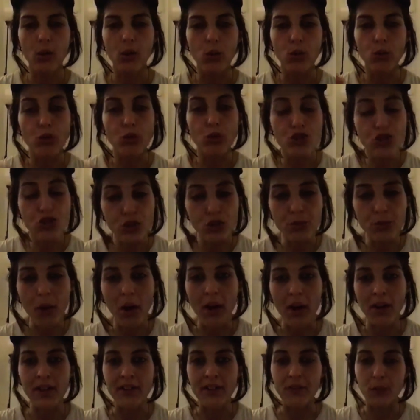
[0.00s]
would you
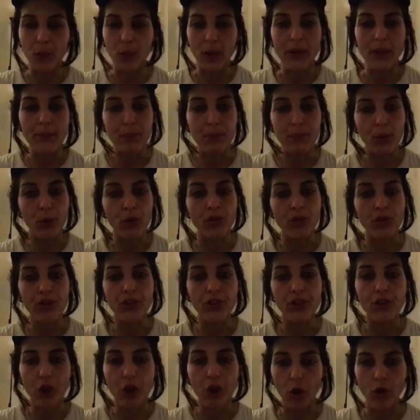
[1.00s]
mind if we put
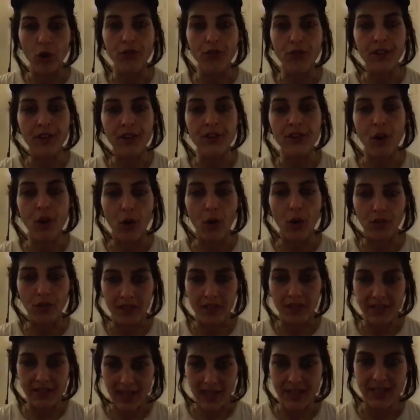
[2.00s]
COVID on the
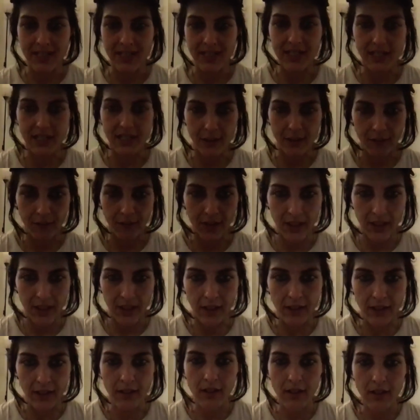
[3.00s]
death
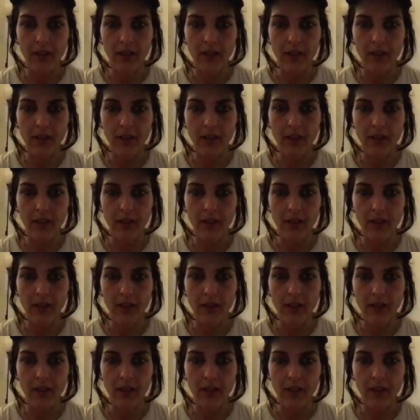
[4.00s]
certificate?